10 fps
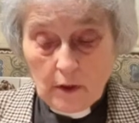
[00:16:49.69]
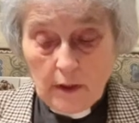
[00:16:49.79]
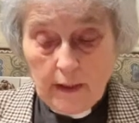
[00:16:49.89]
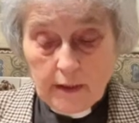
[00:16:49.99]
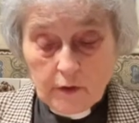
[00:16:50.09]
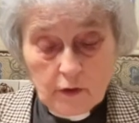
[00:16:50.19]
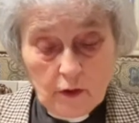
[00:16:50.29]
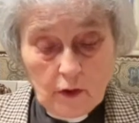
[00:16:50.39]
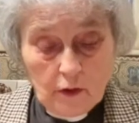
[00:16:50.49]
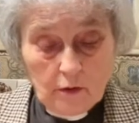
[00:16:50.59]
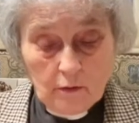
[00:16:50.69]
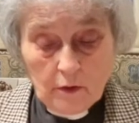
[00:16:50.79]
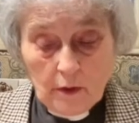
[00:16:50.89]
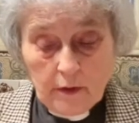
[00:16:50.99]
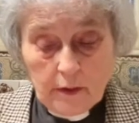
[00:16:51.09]
Esther knew
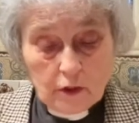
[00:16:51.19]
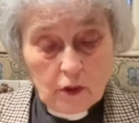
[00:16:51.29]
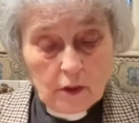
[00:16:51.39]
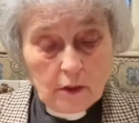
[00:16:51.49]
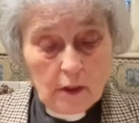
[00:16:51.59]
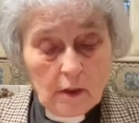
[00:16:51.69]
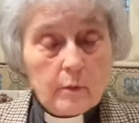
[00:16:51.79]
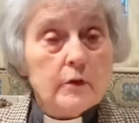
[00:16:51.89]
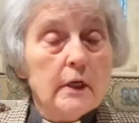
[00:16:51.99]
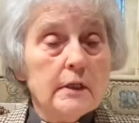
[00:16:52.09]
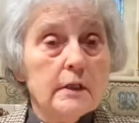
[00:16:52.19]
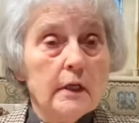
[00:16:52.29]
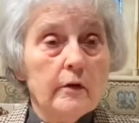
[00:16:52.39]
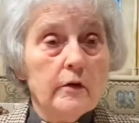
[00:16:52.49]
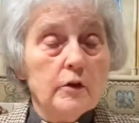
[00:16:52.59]
that it was
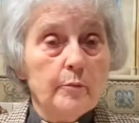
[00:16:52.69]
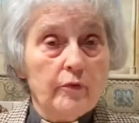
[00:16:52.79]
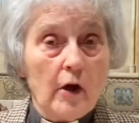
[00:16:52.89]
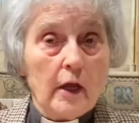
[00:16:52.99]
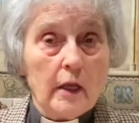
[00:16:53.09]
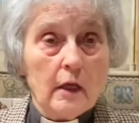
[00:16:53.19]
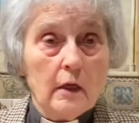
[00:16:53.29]
necessary to pray